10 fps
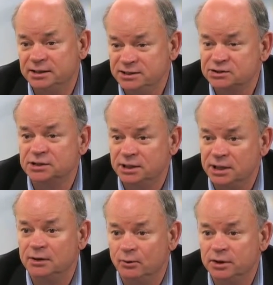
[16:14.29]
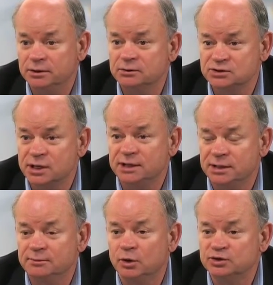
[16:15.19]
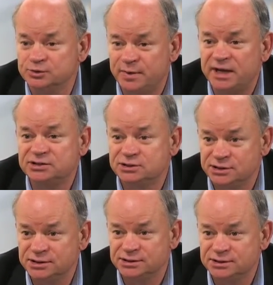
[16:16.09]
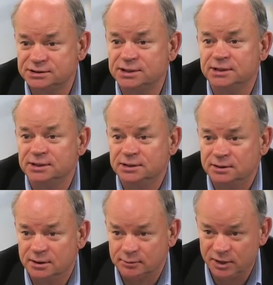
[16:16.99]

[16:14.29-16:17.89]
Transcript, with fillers: and he's going to get one of those lightning bolts past Jesus' yeah.